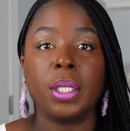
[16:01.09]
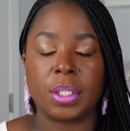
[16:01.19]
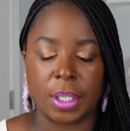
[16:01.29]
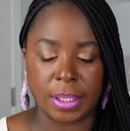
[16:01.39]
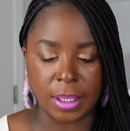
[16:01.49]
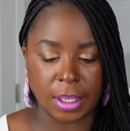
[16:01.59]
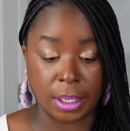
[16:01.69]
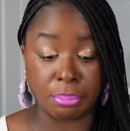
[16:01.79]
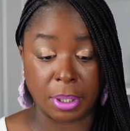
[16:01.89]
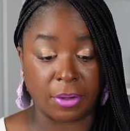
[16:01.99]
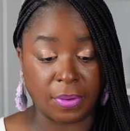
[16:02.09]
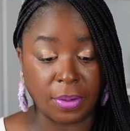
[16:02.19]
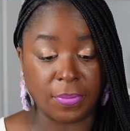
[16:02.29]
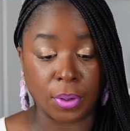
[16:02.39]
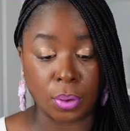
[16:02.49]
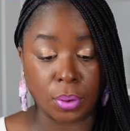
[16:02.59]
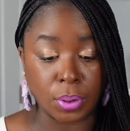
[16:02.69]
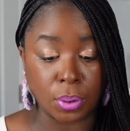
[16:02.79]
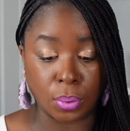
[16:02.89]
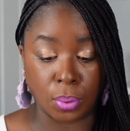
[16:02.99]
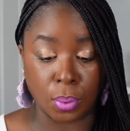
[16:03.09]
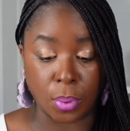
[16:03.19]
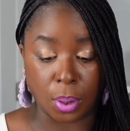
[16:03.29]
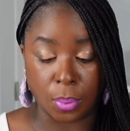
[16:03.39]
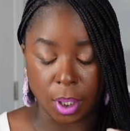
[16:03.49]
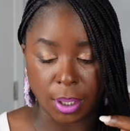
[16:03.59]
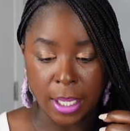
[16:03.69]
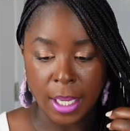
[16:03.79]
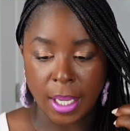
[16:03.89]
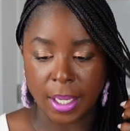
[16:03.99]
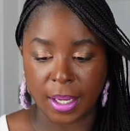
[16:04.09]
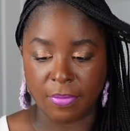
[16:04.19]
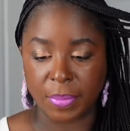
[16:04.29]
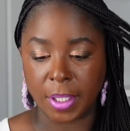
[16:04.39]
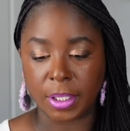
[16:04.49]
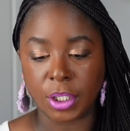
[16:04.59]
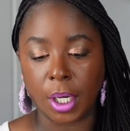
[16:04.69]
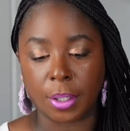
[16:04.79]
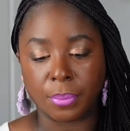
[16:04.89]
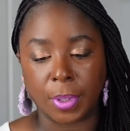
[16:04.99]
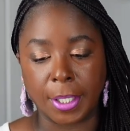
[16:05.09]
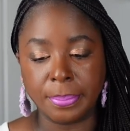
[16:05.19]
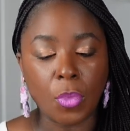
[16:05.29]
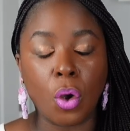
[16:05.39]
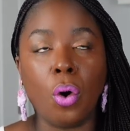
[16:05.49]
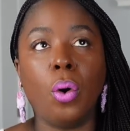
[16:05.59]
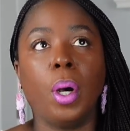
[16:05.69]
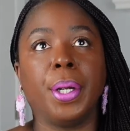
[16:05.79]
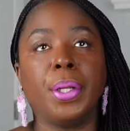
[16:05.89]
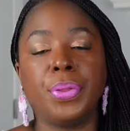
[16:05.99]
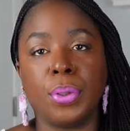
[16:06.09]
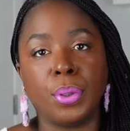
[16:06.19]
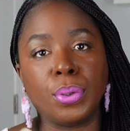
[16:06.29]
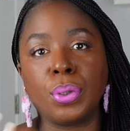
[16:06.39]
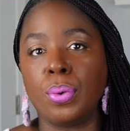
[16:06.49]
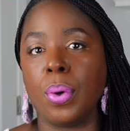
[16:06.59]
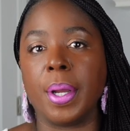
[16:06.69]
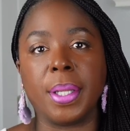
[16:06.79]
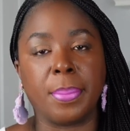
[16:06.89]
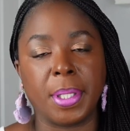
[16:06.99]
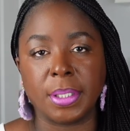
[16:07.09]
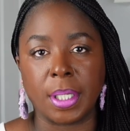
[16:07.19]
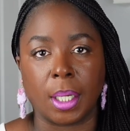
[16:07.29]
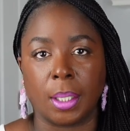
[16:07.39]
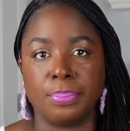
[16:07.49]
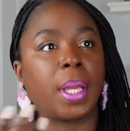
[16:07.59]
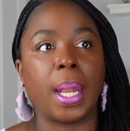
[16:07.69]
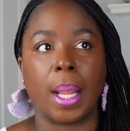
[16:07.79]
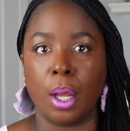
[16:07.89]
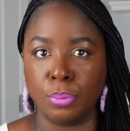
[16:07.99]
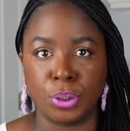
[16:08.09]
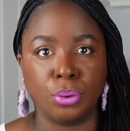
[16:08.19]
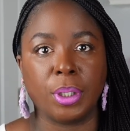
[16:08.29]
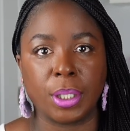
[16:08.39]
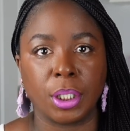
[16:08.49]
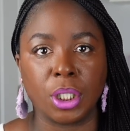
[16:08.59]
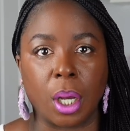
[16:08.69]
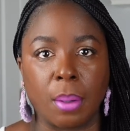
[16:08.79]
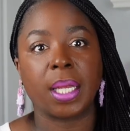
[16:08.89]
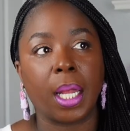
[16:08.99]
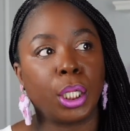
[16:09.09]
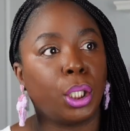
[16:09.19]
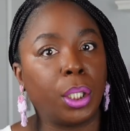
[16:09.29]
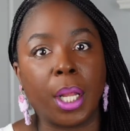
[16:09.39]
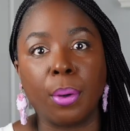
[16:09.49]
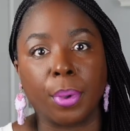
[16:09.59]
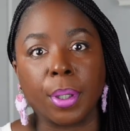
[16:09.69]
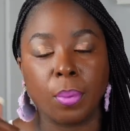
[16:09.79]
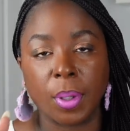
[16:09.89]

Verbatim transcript: So that's a good benefit for those who want to work in government HR, right? Or those who are in the military. Kind of helps you get the job. Kind of your network.